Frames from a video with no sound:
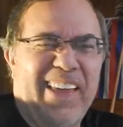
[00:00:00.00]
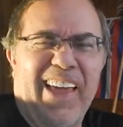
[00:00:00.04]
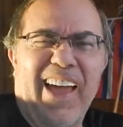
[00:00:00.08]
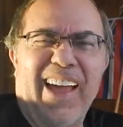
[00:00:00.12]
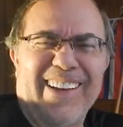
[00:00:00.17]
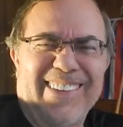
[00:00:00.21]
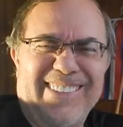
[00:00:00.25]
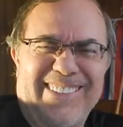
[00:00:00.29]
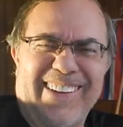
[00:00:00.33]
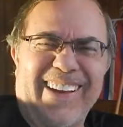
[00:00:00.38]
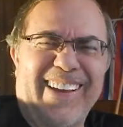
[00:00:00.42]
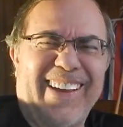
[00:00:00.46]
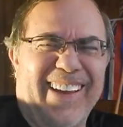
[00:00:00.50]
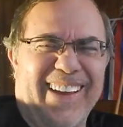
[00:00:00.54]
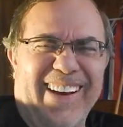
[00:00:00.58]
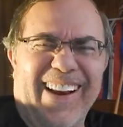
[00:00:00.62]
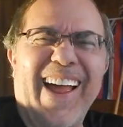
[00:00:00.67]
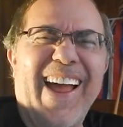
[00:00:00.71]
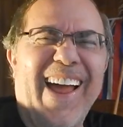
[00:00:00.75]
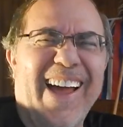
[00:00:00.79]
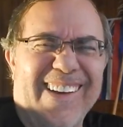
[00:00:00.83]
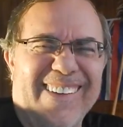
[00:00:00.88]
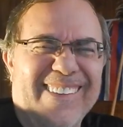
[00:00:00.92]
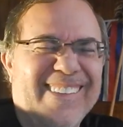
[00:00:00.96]
Gotta check
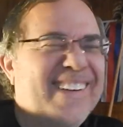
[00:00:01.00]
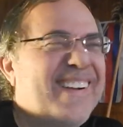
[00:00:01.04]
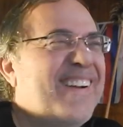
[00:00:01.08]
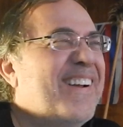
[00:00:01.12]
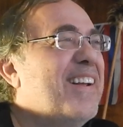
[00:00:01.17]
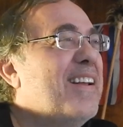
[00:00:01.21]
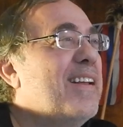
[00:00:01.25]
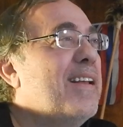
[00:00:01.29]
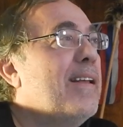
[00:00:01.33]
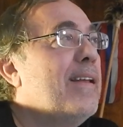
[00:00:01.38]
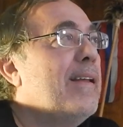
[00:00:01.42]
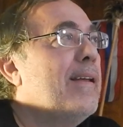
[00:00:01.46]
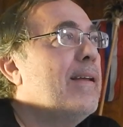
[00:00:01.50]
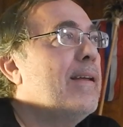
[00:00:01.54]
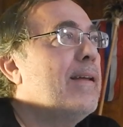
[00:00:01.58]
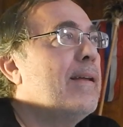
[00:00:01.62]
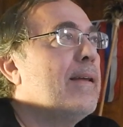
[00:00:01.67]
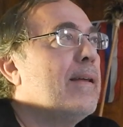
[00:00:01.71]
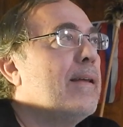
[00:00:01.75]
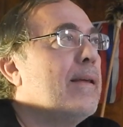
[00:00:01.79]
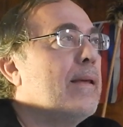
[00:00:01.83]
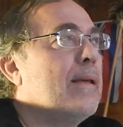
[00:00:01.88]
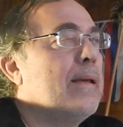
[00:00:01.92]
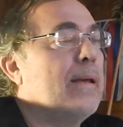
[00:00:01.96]
it out.
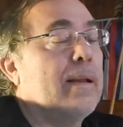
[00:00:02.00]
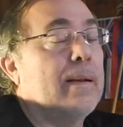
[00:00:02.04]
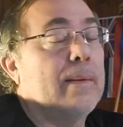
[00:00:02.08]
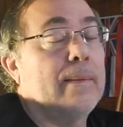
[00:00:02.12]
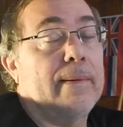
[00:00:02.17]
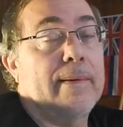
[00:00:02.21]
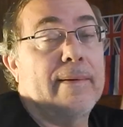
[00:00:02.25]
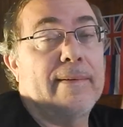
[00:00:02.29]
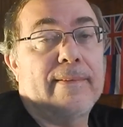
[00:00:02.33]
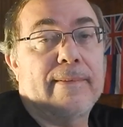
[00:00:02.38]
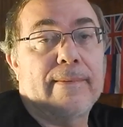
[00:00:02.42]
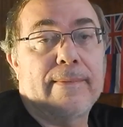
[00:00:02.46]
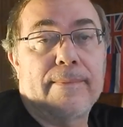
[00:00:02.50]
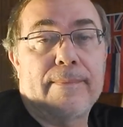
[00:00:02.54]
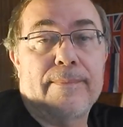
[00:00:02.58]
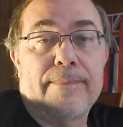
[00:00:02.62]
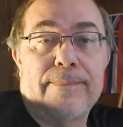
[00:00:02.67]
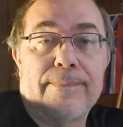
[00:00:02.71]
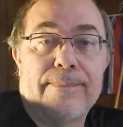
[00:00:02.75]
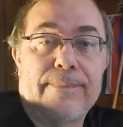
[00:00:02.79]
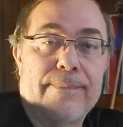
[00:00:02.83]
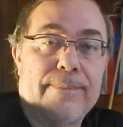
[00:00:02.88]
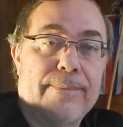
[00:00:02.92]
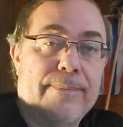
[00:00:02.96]
Anyways,
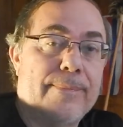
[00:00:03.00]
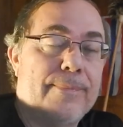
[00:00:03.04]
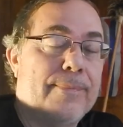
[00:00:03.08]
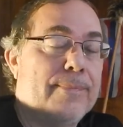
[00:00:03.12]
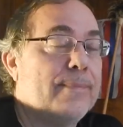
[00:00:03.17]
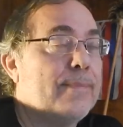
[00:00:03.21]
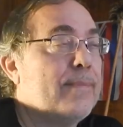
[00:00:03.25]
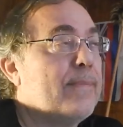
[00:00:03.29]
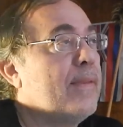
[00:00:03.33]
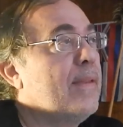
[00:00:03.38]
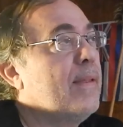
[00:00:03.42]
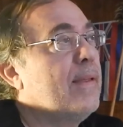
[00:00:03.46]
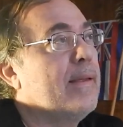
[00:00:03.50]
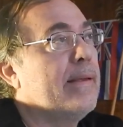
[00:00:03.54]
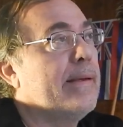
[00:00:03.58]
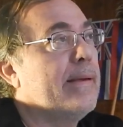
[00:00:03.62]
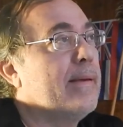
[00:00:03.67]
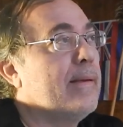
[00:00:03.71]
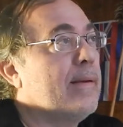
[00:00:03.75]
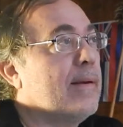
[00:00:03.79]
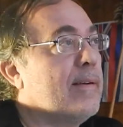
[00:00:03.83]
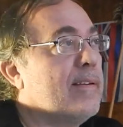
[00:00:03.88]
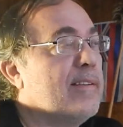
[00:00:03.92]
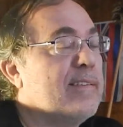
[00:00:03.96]

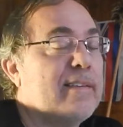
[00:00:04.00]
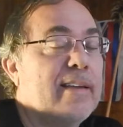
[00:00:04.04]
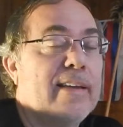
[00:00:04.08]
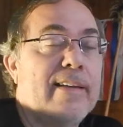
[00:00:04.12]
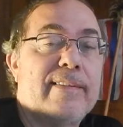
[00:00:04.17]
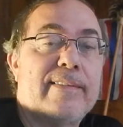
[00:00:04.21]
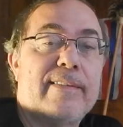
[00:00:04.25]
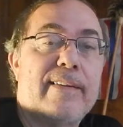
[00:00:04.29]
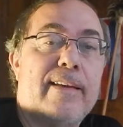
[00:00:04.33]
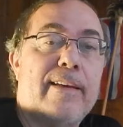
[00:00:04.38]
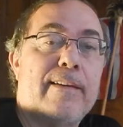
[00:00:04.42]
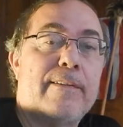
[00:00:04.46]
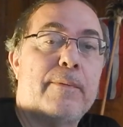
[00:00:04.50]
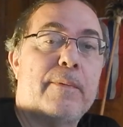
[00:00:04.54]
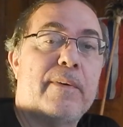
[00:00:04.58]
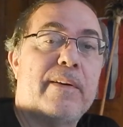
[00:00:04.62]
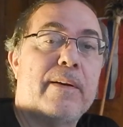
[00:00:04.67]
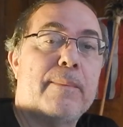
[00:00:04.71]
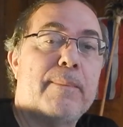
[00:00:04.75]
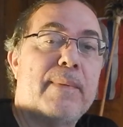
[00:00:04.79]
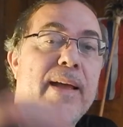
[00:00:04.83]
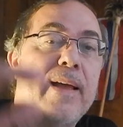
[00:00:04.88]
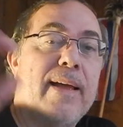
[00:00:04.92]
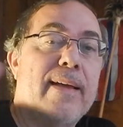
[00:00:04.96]
well, stay safe,
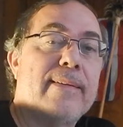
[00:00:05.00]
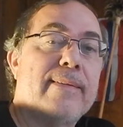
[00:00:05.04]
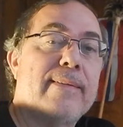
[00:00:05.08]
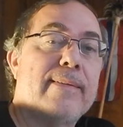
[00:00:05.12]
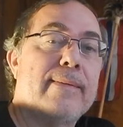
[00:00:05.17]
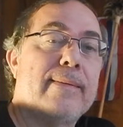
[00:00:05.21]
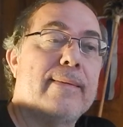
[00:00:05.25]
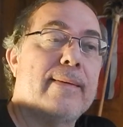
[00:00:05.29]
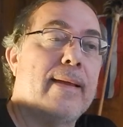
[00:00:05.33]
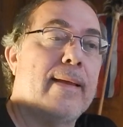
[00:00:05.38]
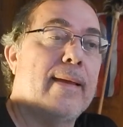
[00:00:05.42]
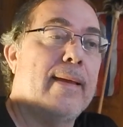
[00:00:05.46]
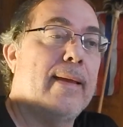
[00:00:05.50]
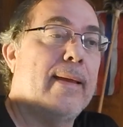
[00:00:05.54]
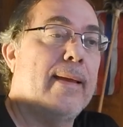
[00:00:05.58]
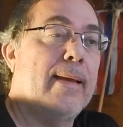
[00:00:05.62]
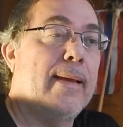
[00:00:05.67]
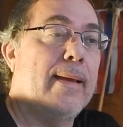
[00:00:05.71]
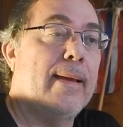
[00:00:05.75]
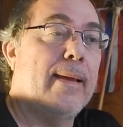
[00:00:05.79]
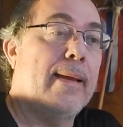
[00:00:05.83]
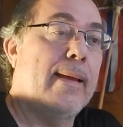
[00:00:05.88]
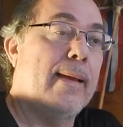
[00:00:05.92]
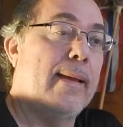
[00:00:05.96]
wear your masks,
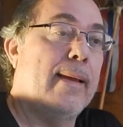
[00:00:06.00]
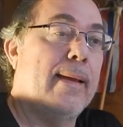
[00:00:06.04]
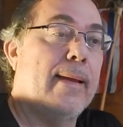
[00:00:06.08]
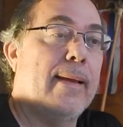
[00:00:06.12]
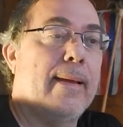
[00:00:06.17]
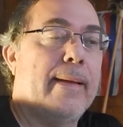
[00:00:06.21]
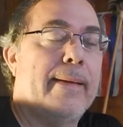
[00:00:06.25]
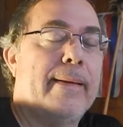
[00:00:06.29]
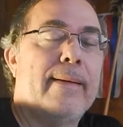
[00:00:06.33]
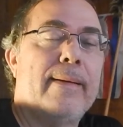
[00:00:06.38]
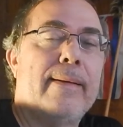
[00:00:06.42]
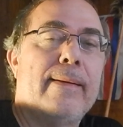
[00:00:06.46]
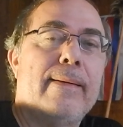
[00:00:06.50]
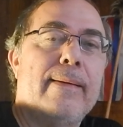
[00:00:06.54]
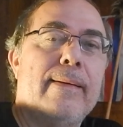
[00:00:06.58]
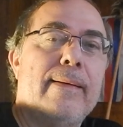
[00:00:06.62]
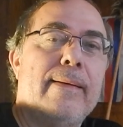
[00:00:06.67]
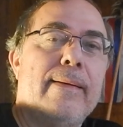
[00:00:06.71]
eh?